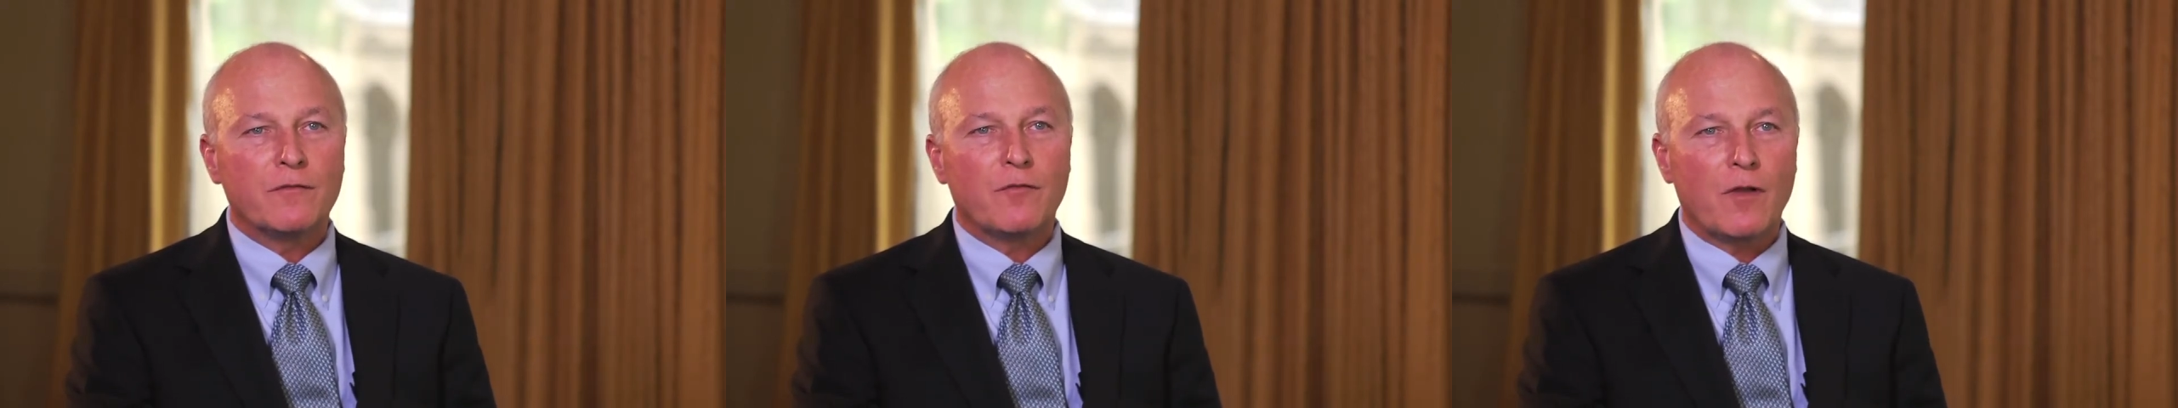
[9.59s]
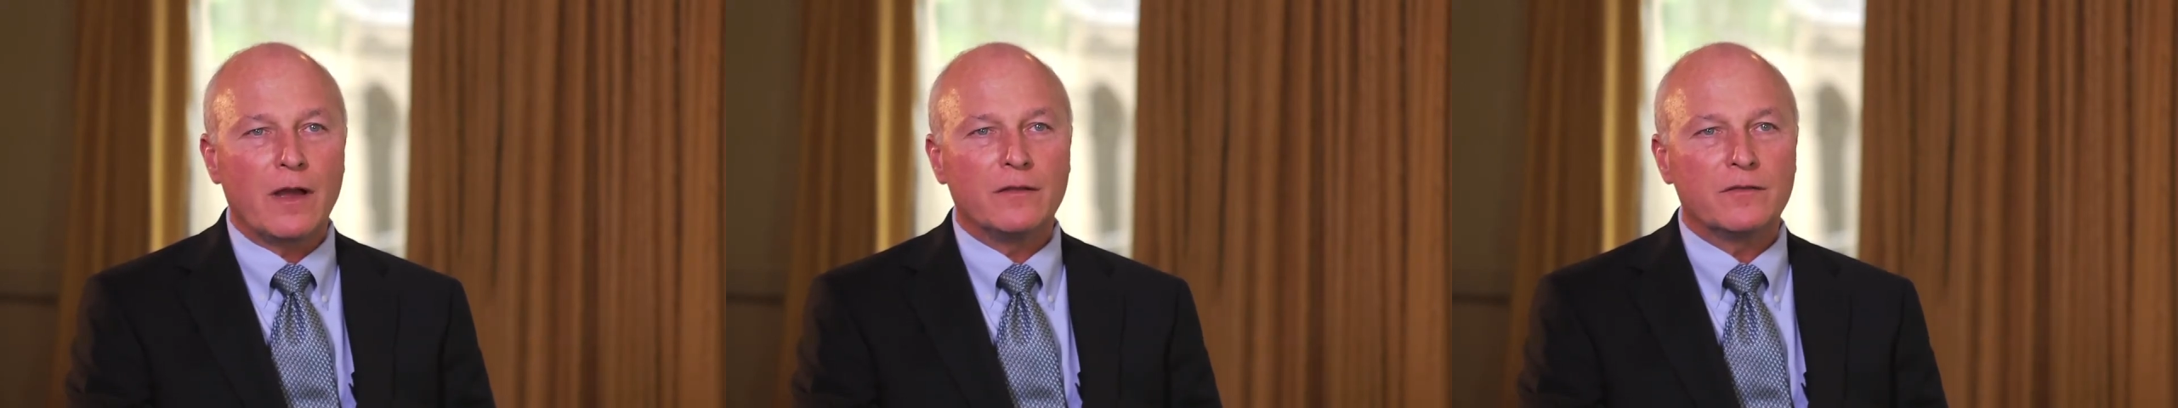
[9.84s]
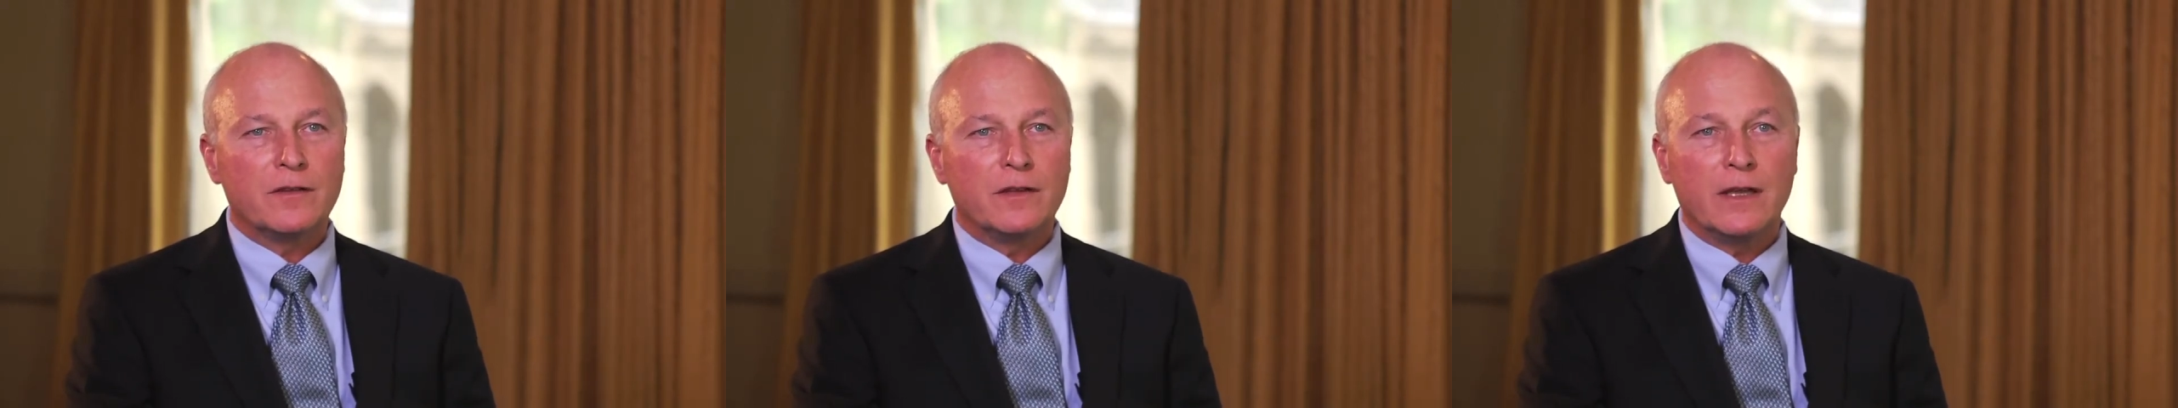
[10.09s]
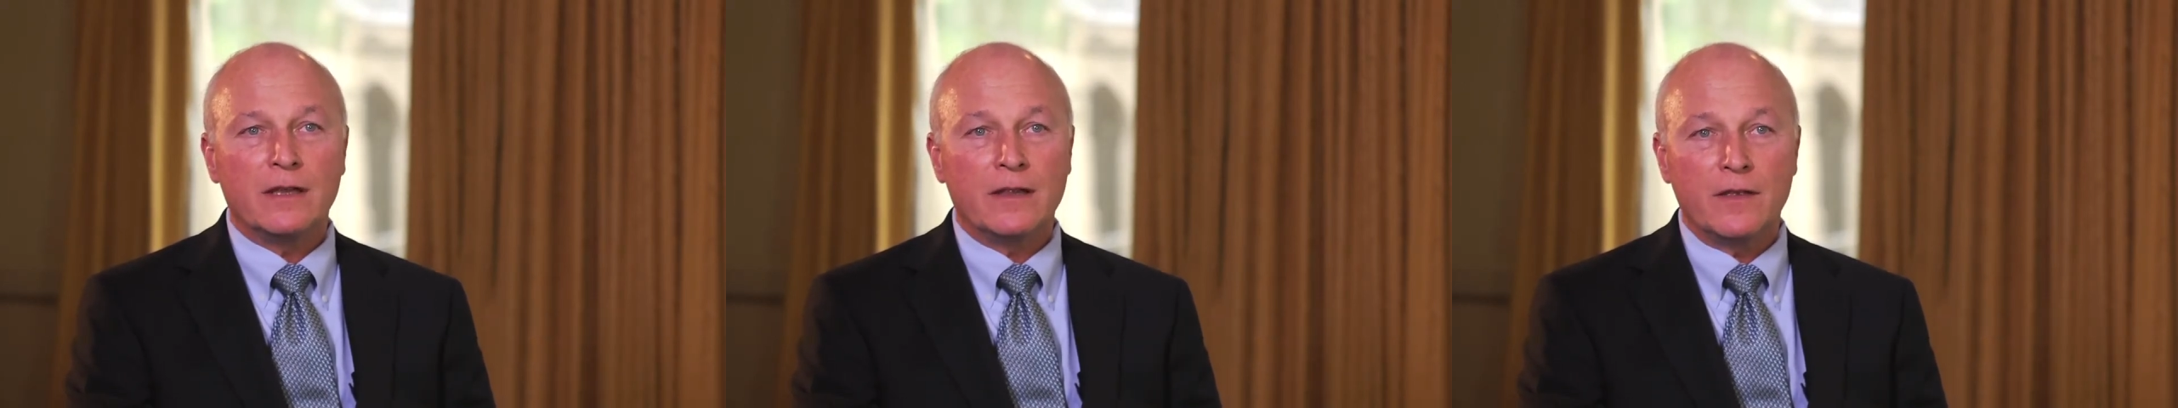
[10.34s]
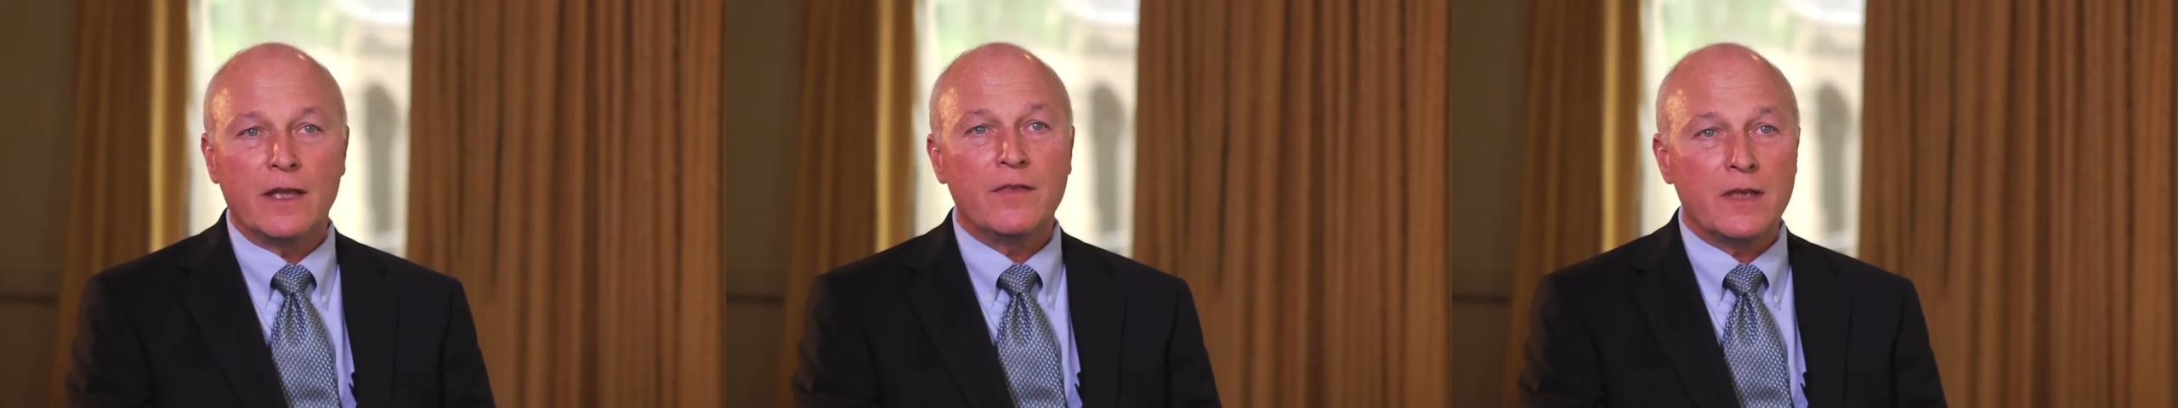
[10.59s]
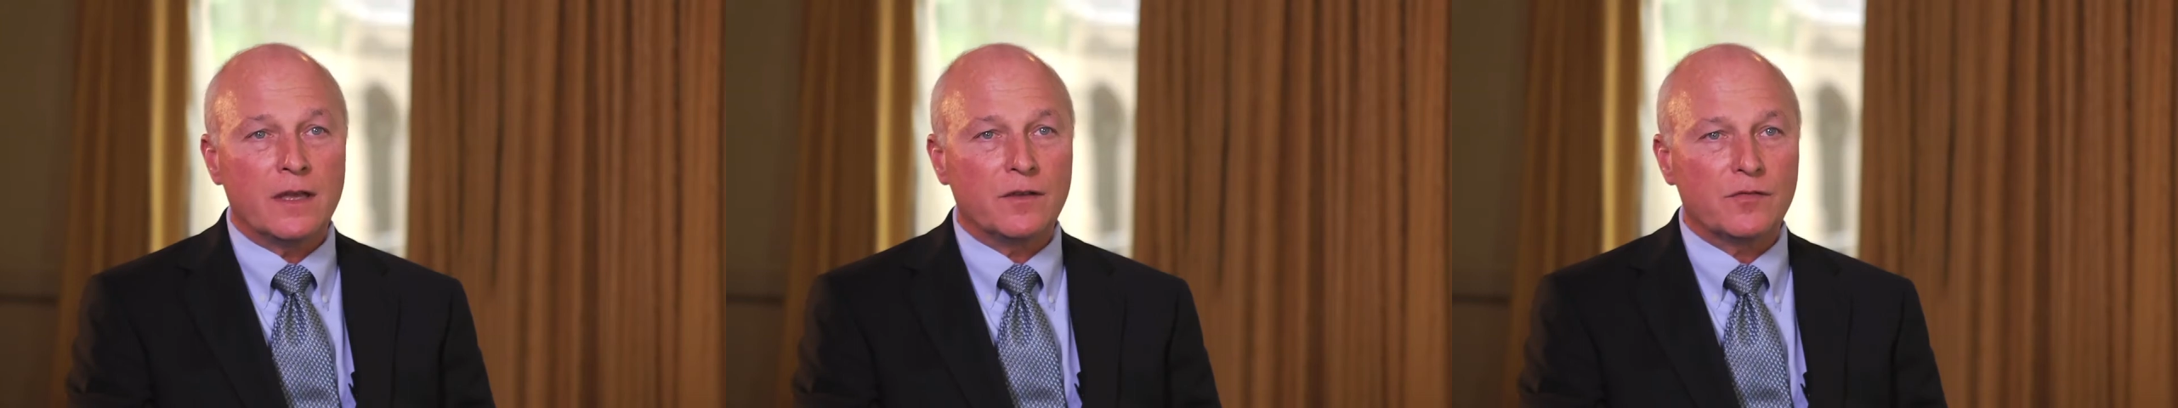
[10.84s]
friends in
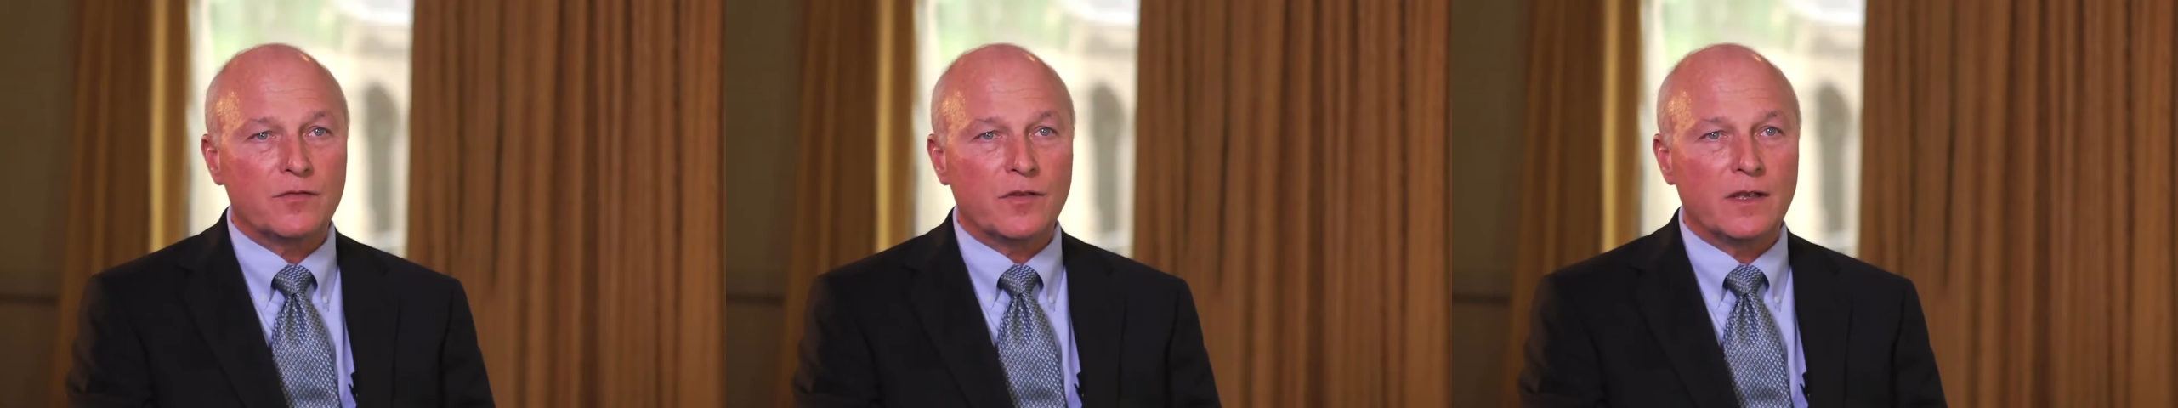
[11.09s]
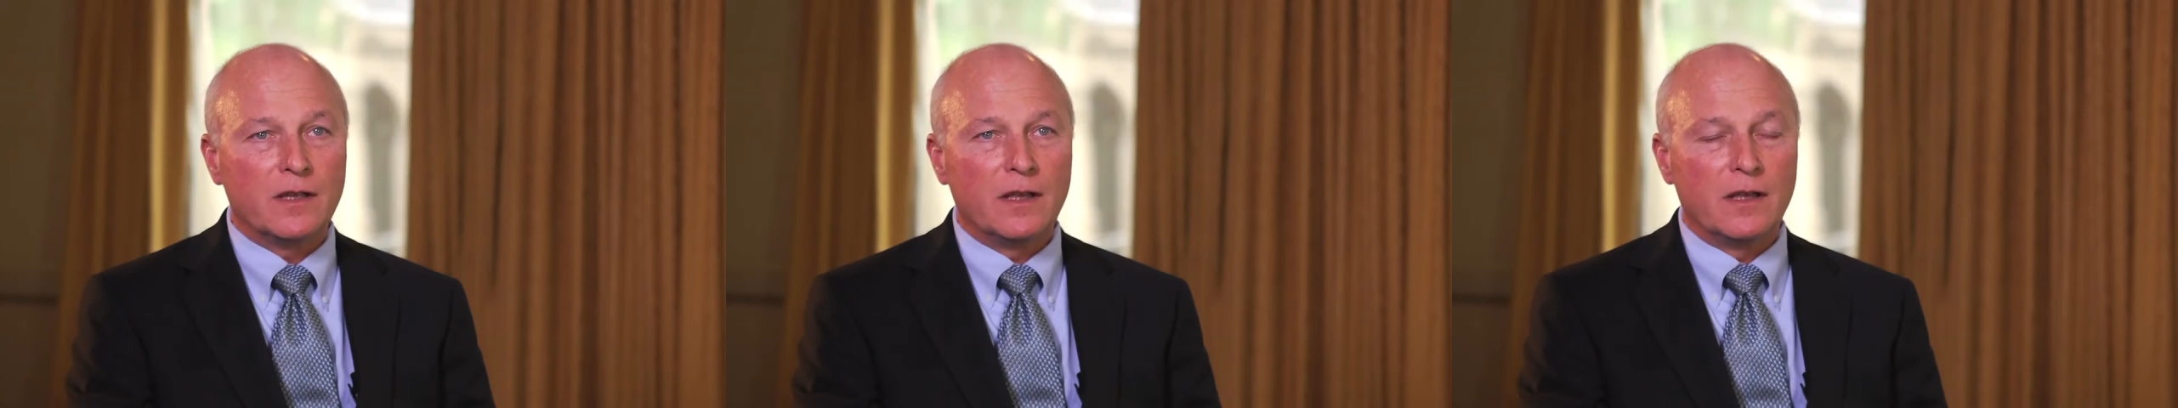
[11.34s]
the industry.